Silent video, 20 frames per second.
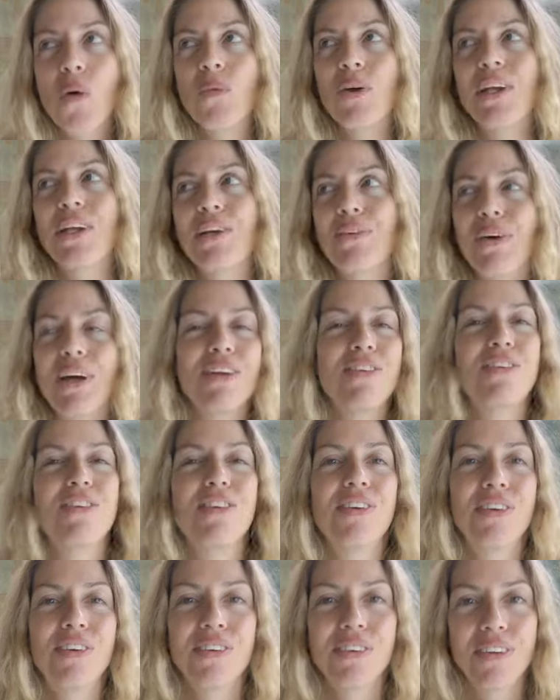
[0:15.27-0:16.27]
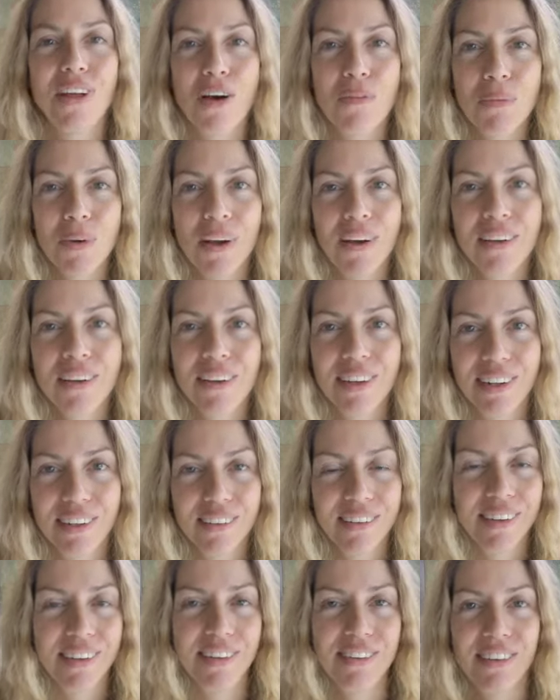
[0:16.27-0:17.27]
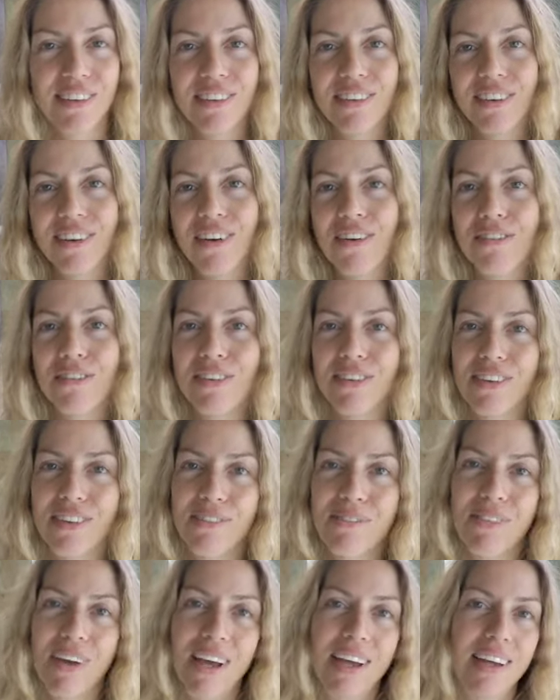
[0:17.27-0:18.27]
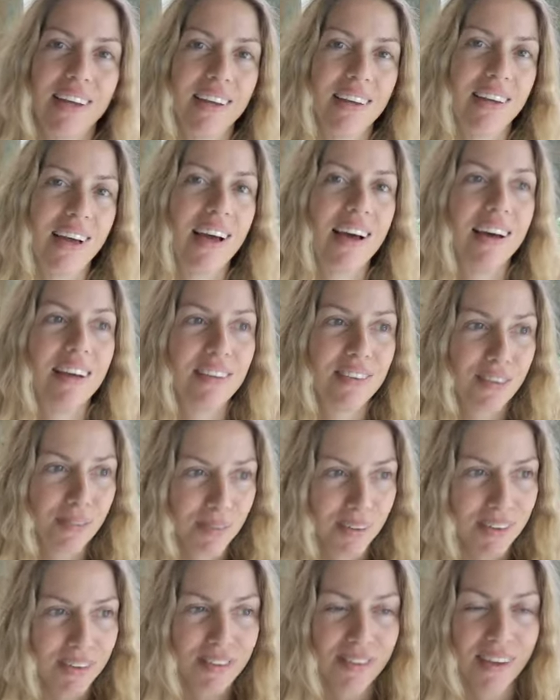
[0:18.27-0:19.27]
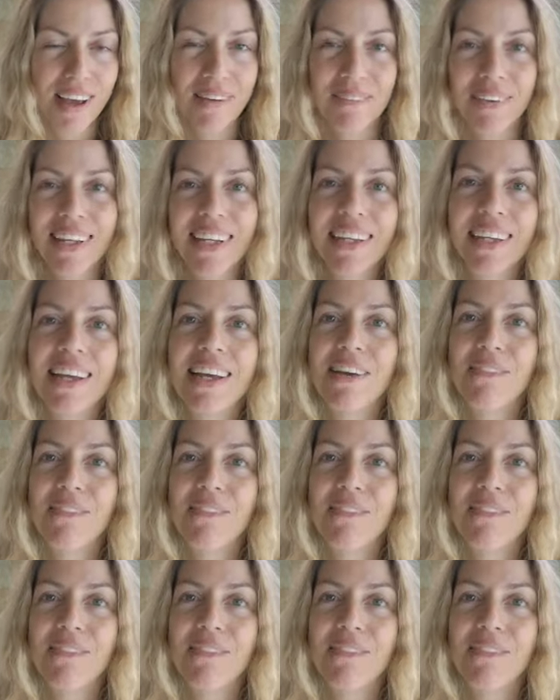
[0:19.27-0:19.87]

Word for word: We went to Lombok, Indonesia to go and visit my husband's family.